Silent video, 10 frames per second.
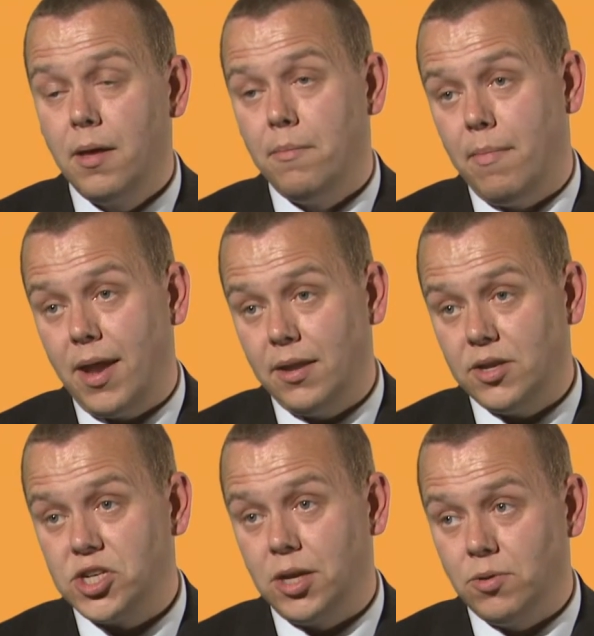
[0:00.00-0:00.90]
meant
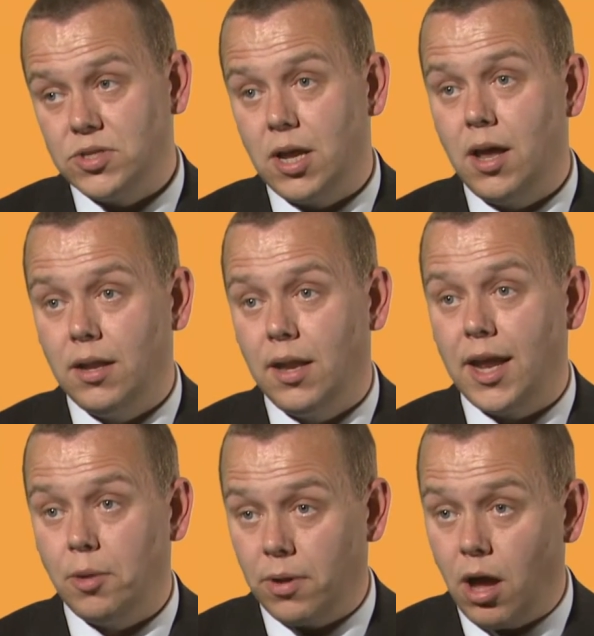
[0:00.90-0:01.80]
that she was
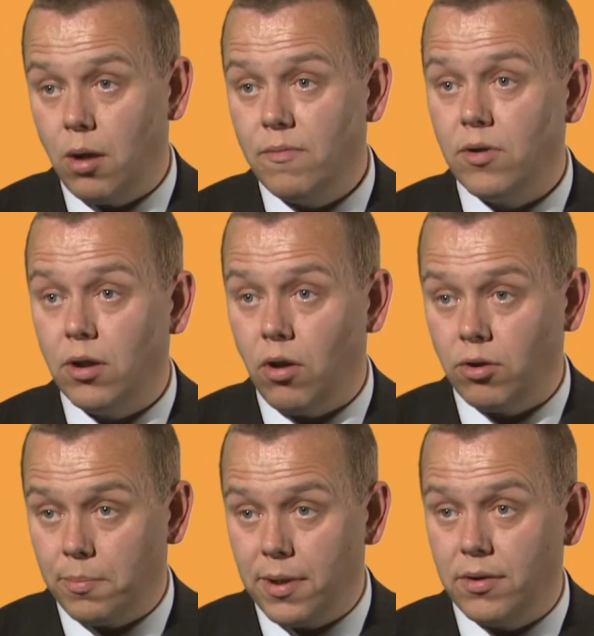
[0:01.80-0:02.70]
laid up at home for a
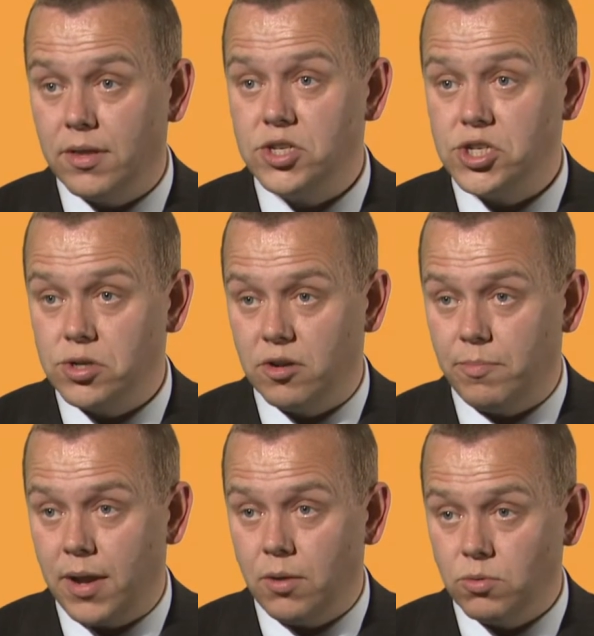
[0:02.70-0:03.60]
longer period than she should
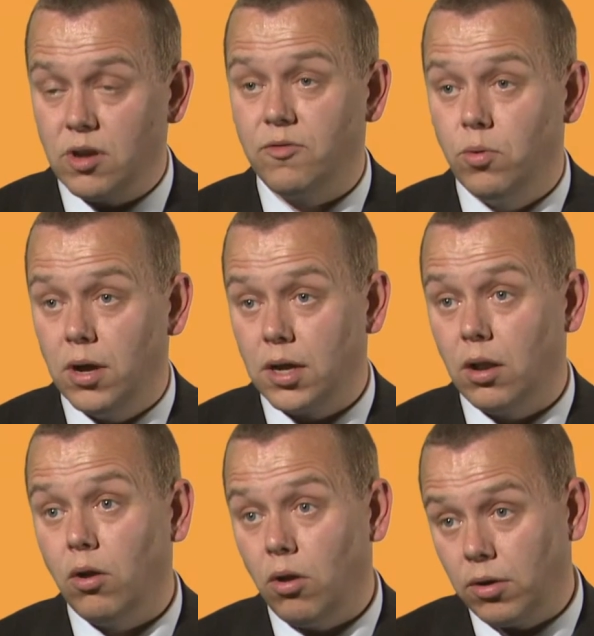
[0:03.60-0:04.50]
have been, was off work a
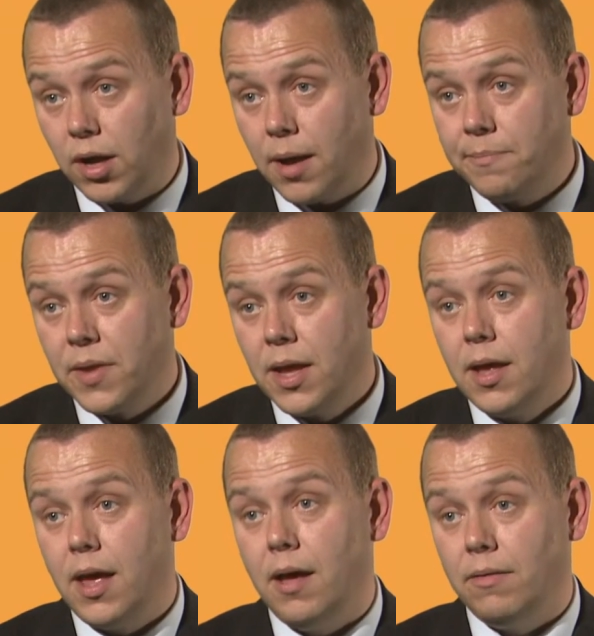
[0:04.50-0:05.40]
lot longer.
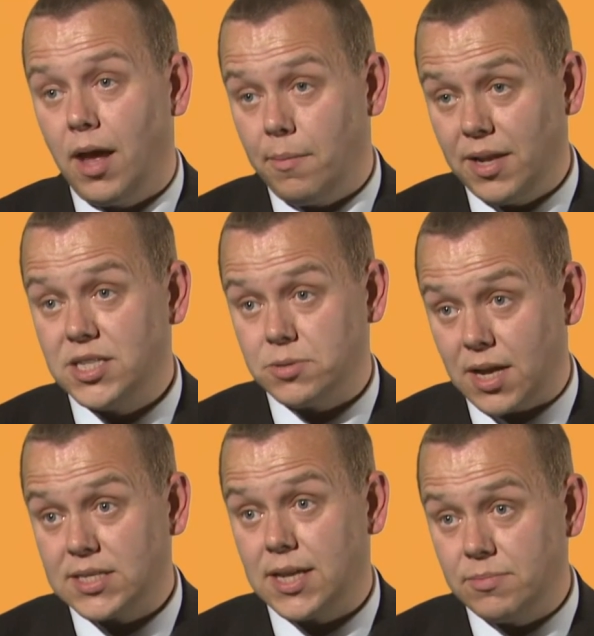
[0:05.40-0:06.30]
Liability was
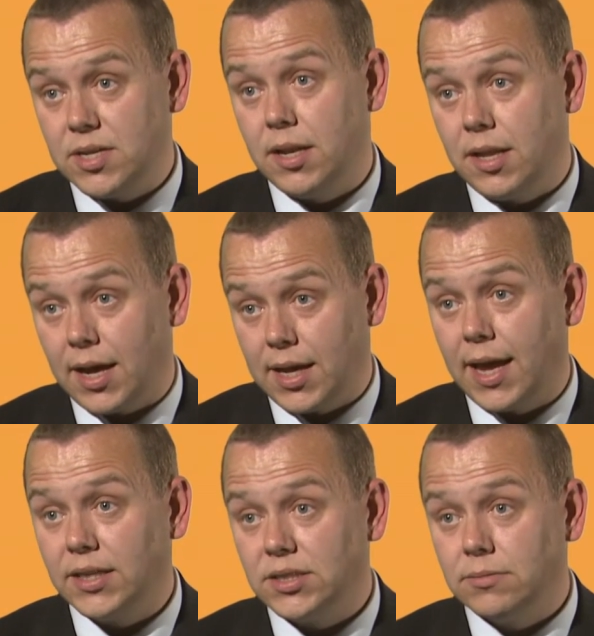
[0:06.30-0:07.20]
accepted in that
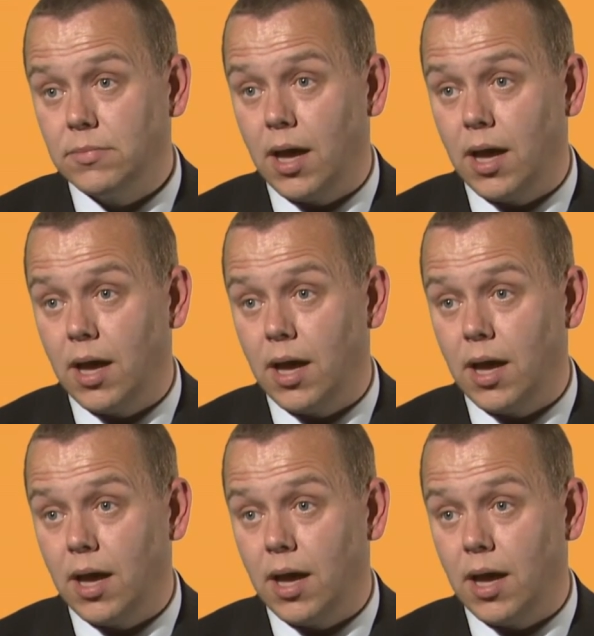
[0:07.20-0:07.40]
case.